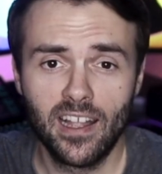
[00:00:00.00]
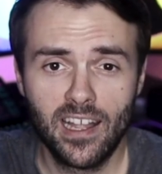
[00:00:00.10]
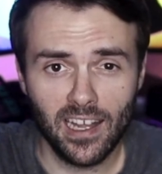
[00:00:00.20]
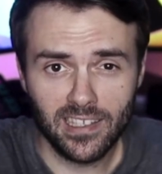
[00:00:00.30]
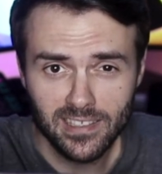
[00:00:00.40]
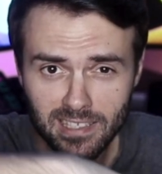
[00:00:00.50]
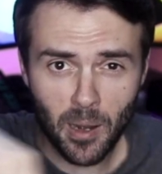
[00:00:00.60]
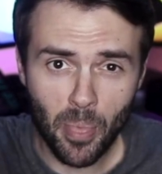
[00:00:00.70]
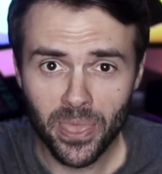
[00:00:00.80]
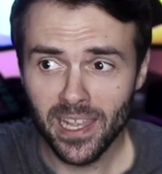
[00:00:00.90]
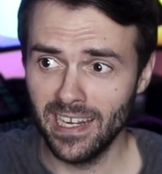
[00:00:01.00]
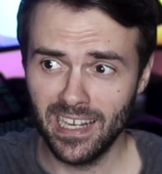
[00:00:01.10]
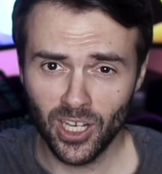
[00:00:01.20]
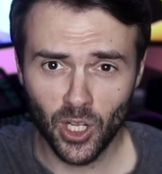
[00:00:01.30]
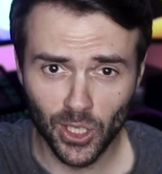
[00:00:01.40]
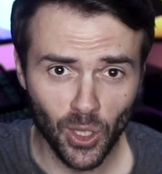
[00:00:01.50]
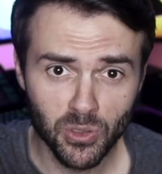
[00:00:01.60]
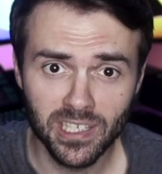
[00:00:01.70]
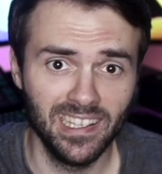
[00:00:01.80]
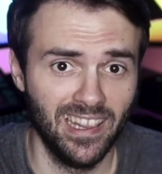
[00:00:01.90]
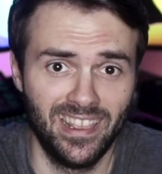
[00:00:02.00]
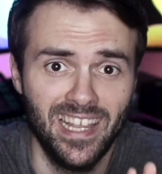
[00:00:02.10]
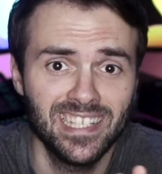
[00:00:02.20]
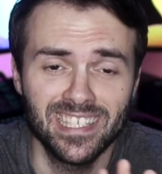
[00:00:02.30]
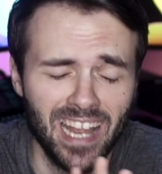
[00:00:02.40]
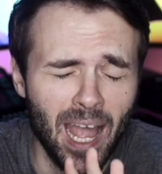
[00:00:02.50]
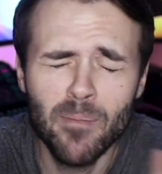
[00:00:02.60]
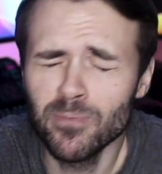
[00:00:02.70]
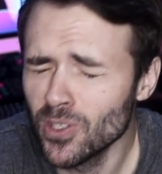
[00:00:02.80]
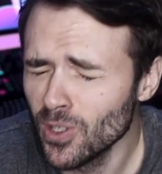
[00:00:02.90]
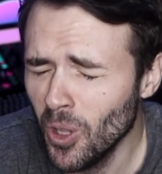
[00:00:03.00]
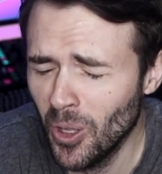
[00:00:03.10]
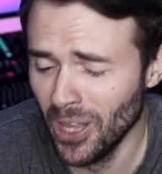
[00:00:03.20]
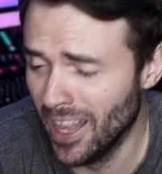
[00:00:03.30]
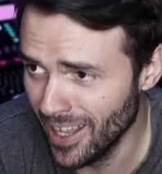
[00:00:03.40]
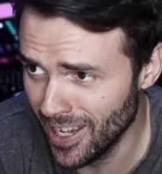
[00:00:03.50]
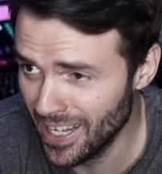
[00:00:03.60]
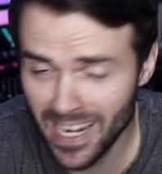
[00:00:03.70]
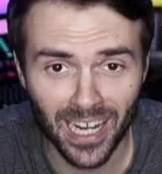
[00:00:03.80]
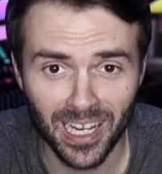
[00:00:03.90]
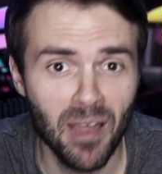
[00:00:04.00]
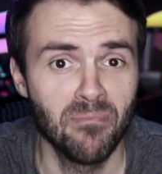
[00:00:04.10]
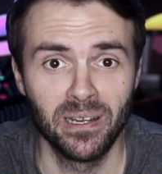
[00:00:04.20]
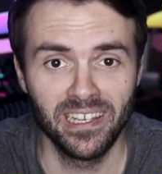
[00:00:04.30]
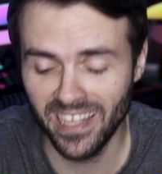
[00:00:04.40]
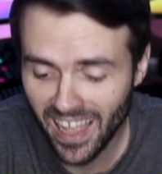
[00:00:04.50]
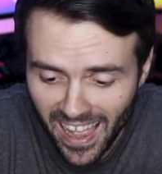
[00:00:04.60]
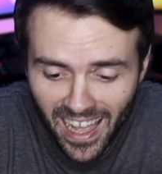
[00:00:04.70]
cut something and then close it, that's absolutely not happening.